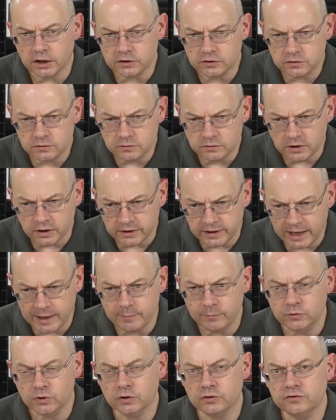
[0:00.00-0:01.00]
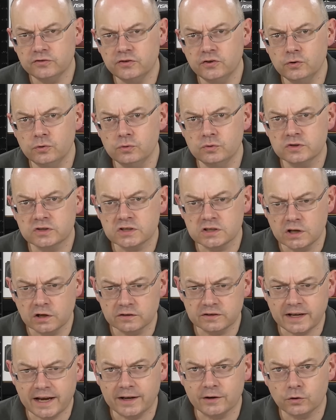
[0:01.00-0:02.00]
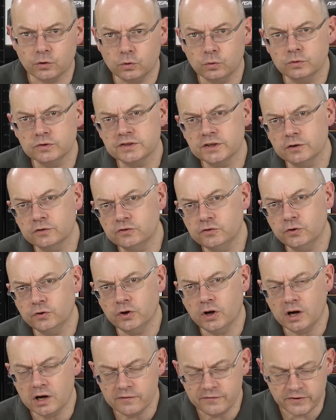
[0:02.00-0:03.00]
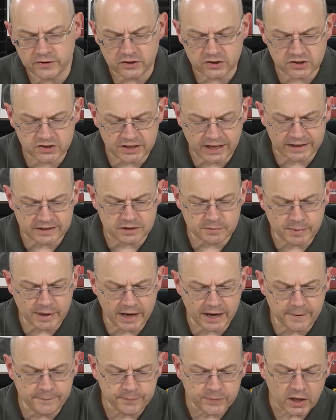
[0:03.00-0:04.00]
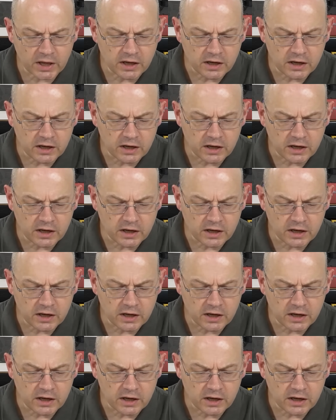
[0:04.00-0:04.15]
a an M dot two slot and also two and a half inch SATA bay.